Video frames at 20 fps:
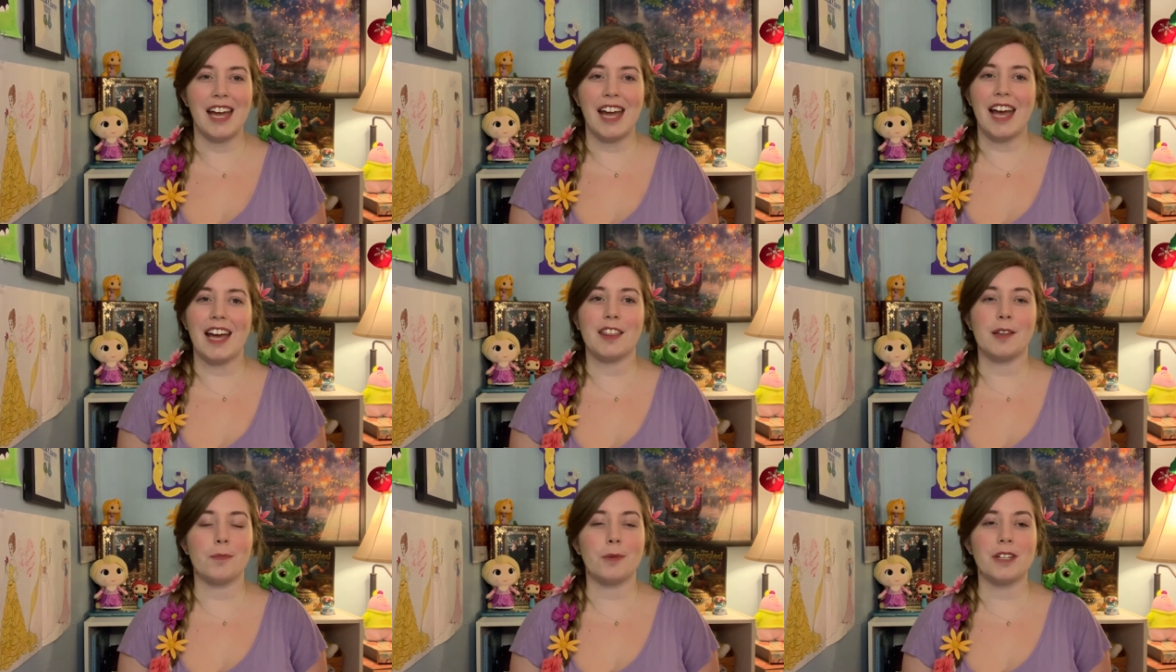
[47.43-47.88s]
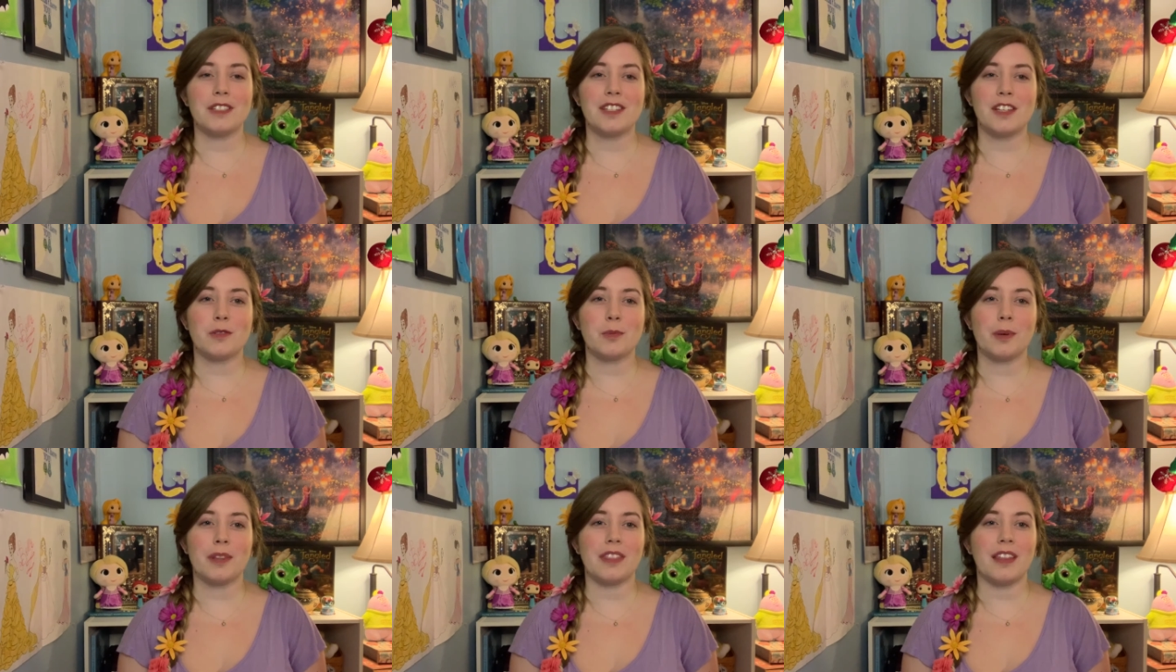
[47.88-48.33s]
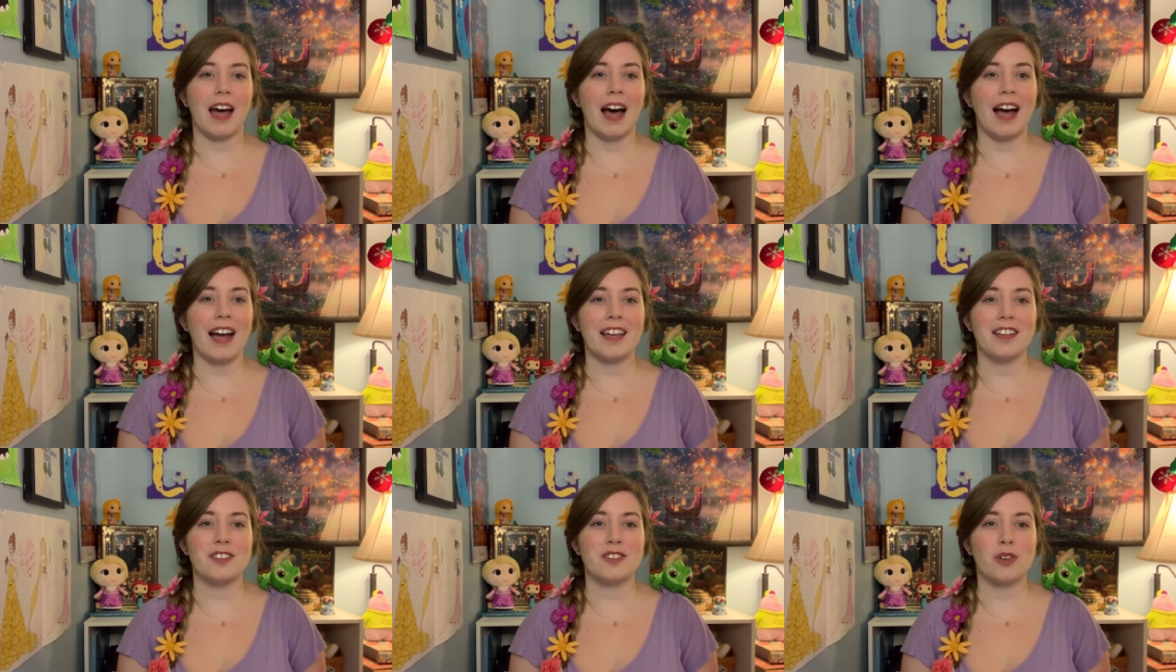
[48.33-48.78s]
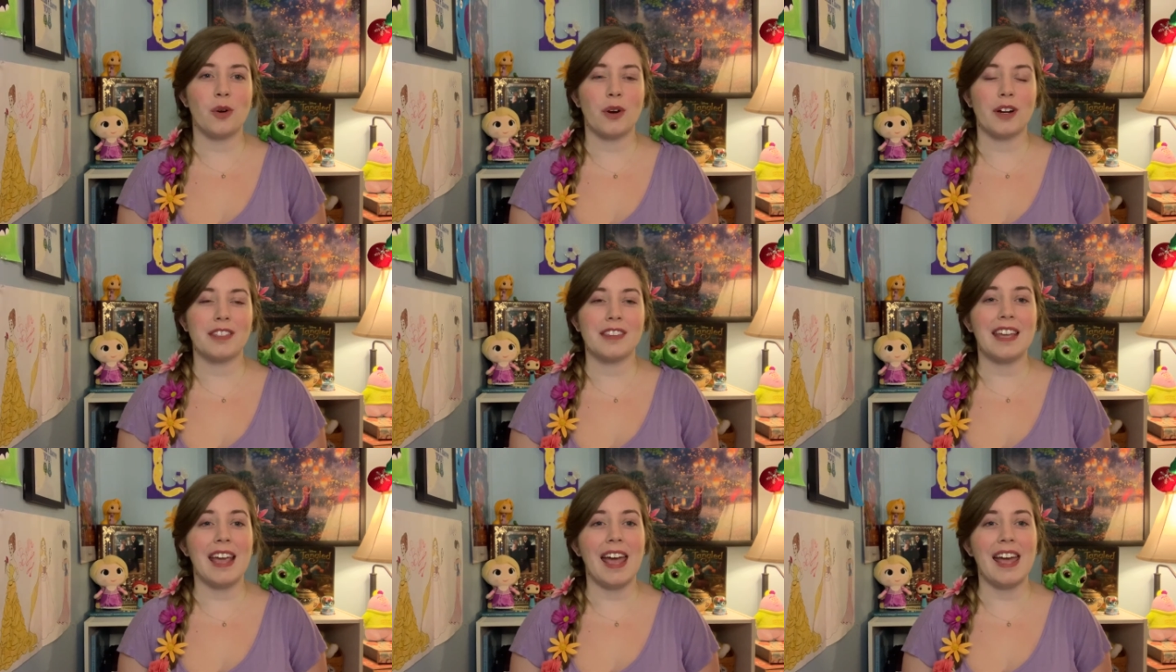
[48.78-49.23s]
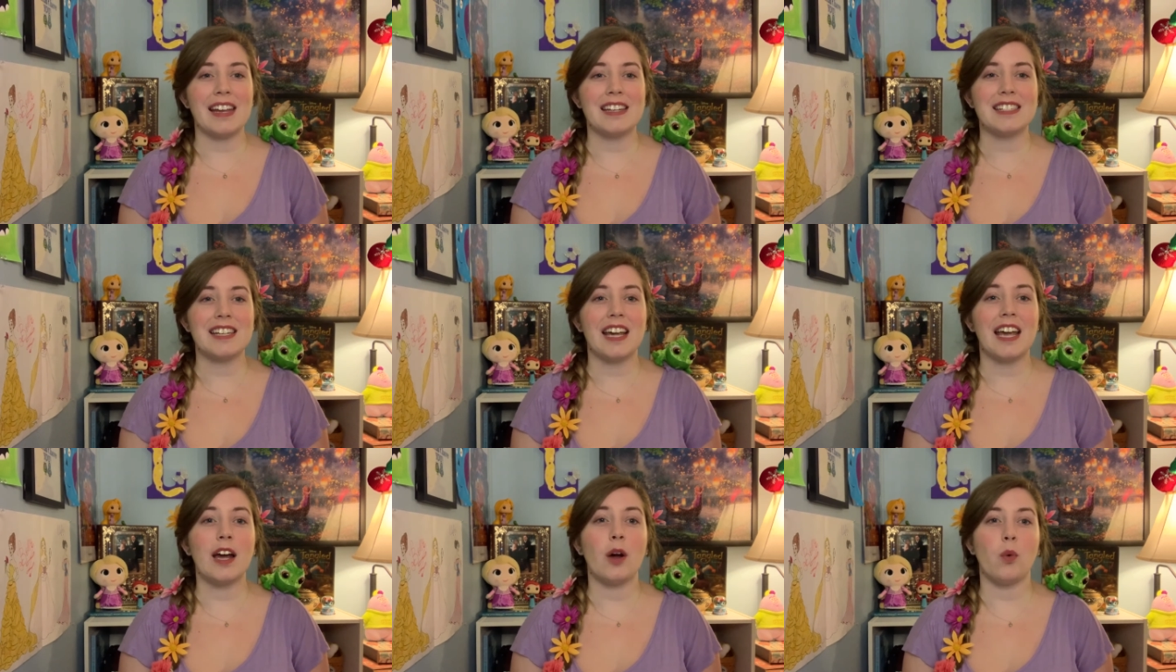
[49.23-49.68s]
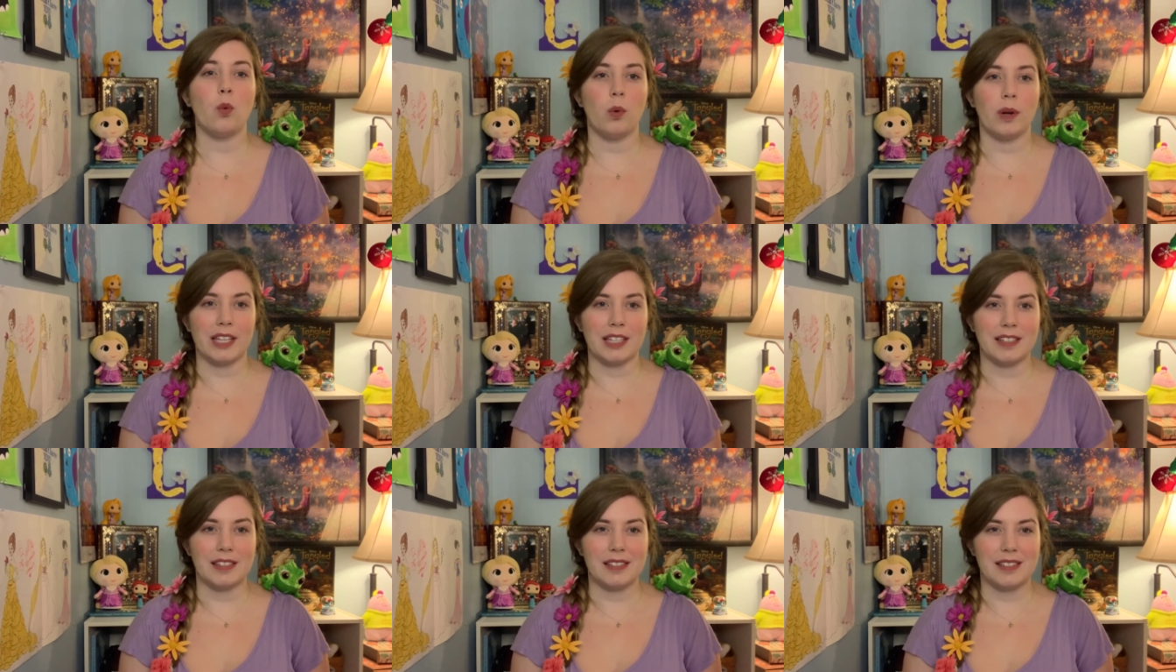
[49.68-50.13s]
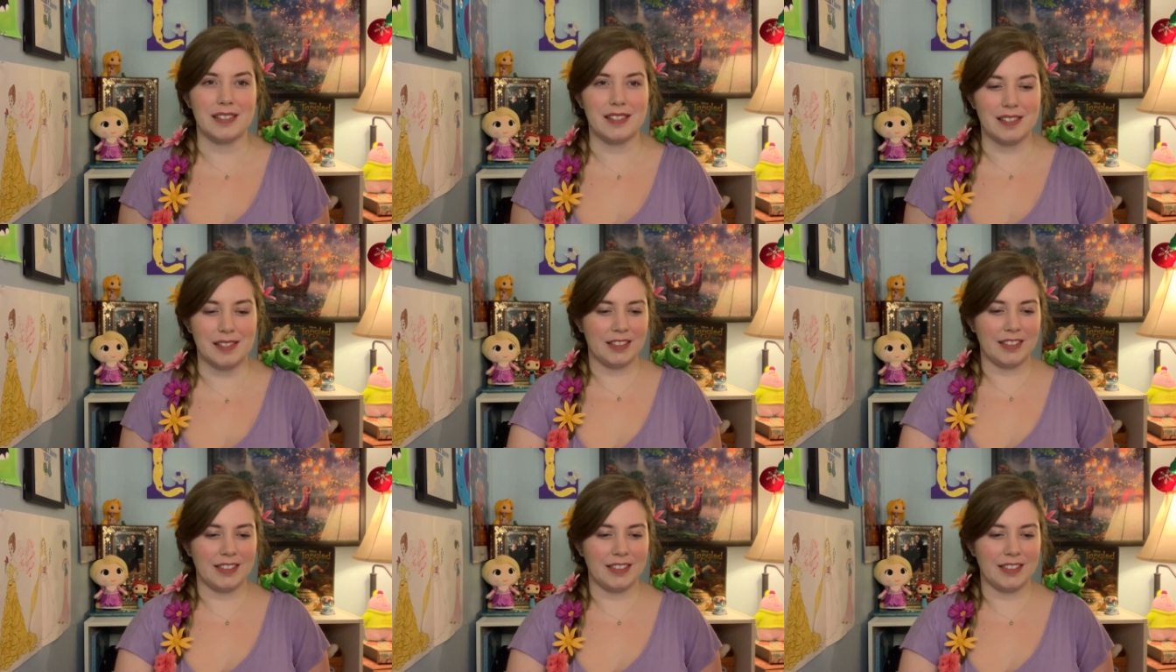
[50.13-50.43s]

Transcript: and the princess with the highest score at the end wins.